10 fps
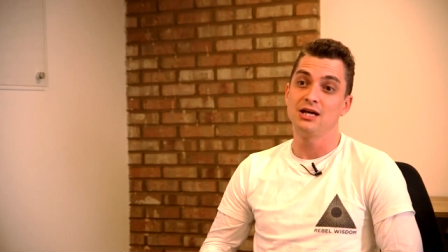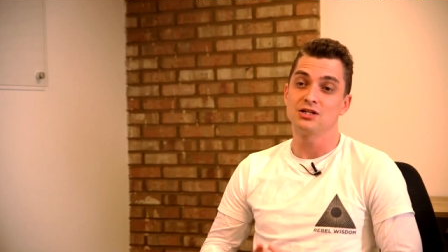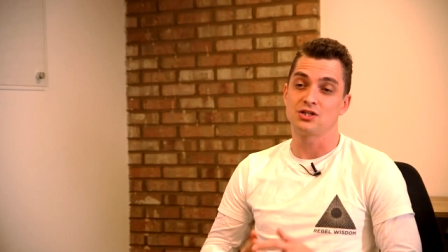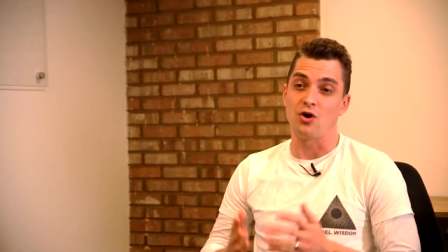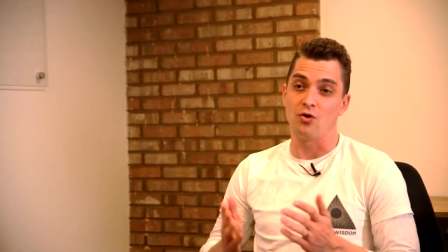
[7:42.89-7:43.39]

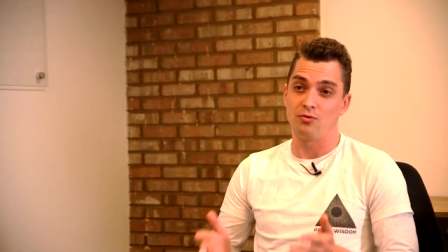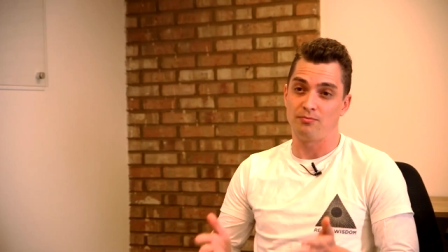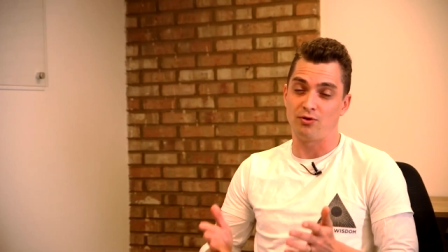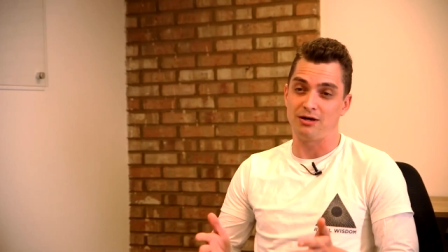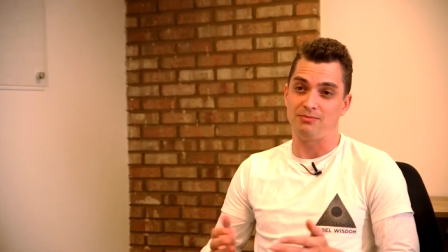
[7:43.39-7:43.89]
So,
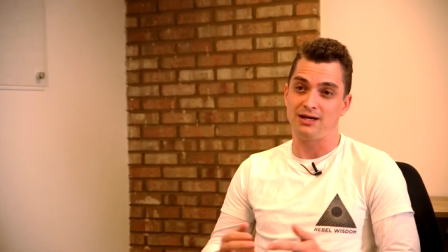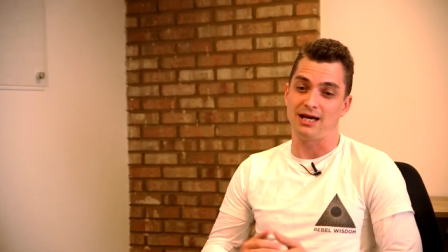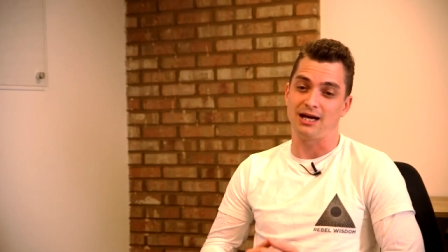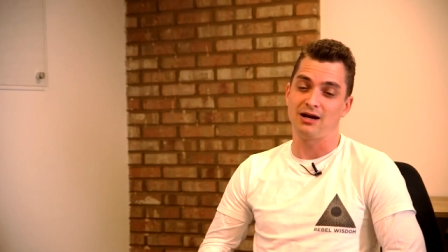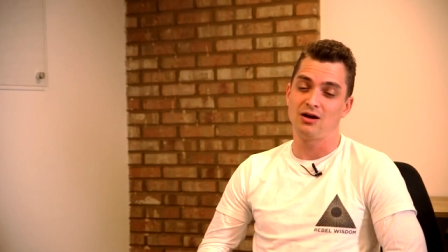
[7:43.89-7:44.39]
point
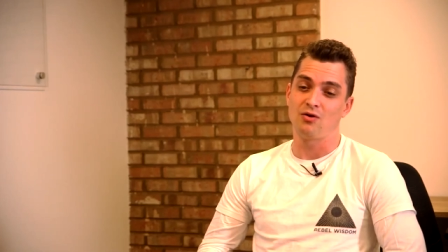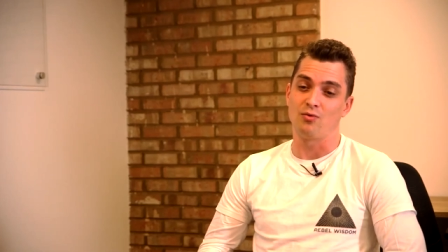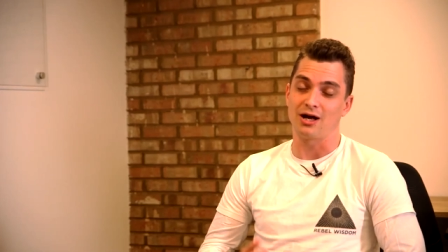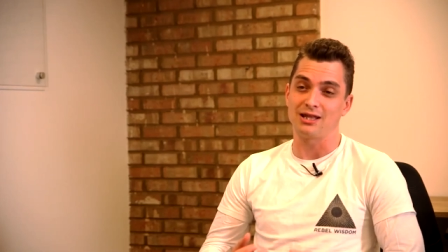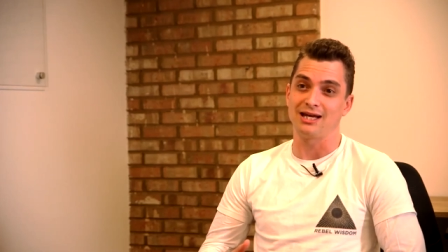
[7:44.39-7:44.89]
being,
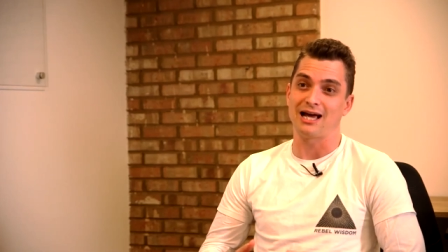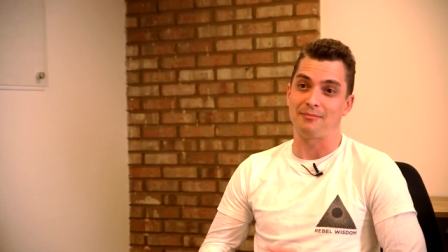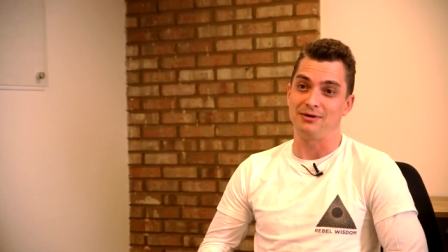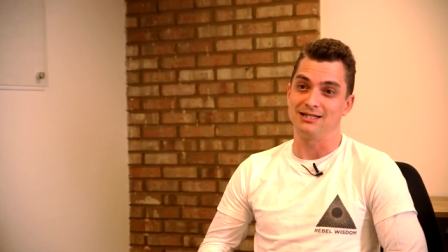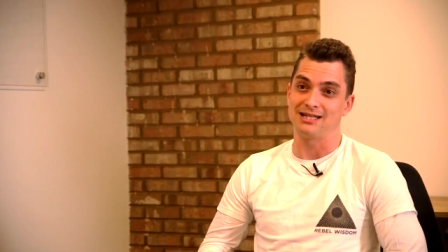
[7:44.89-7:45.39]
what I think
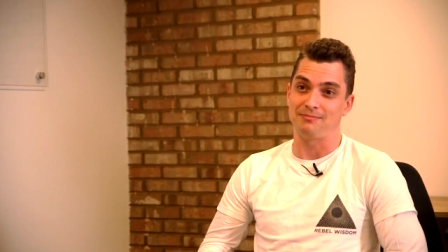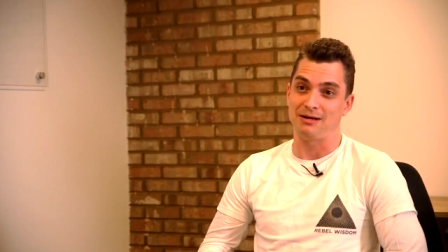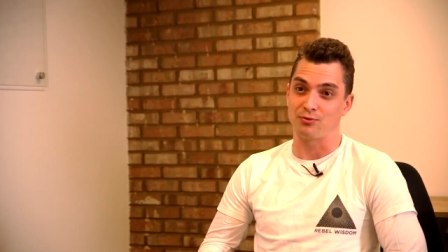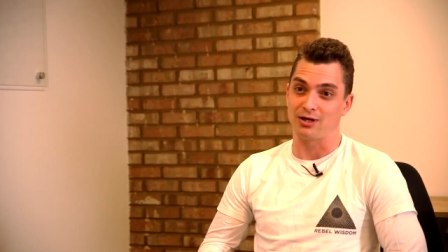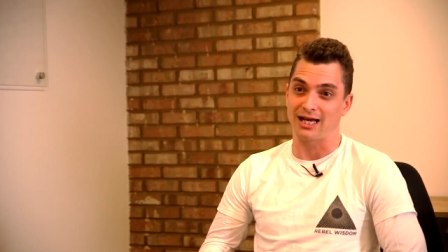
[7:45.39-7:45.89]
happened is that
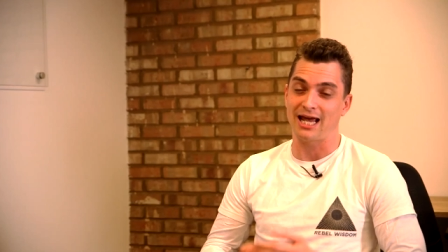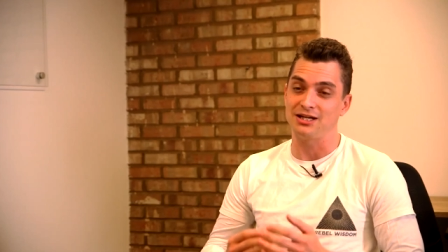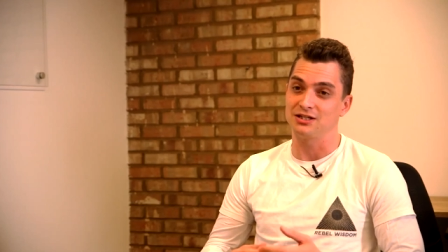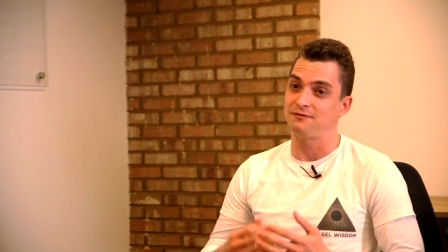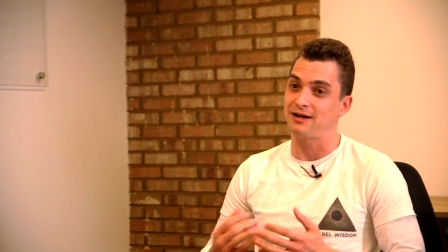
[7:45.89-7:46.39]
people were like, hey,
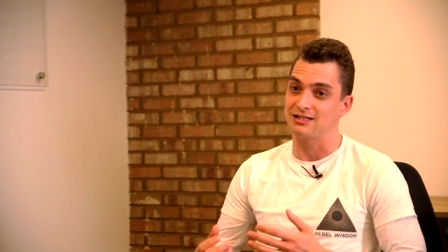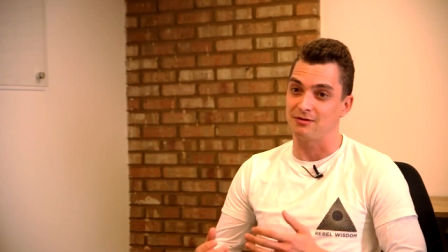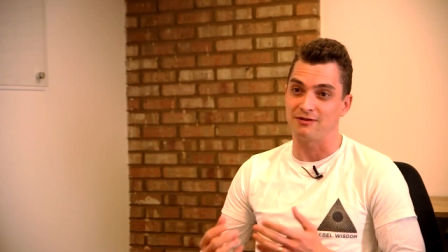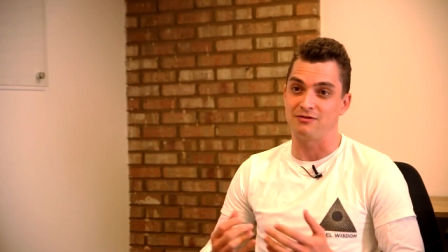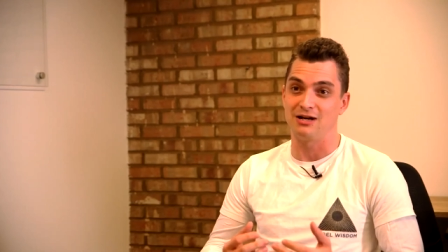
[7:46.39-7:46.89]
just fess
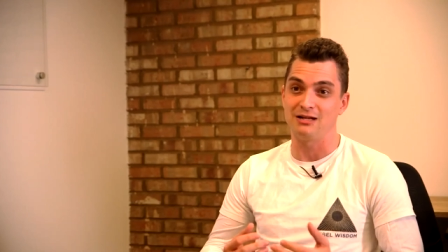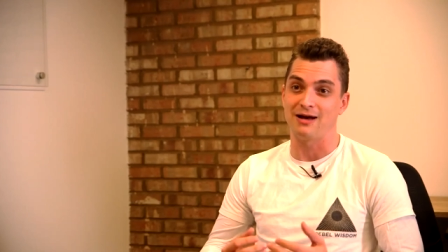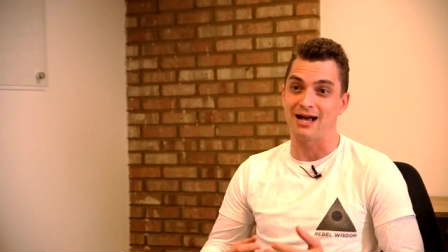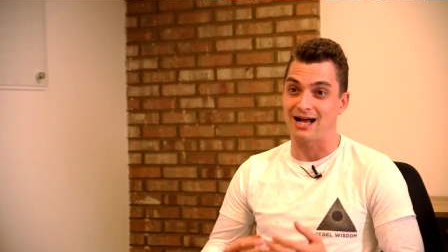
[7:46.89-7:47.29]
up, give the money back.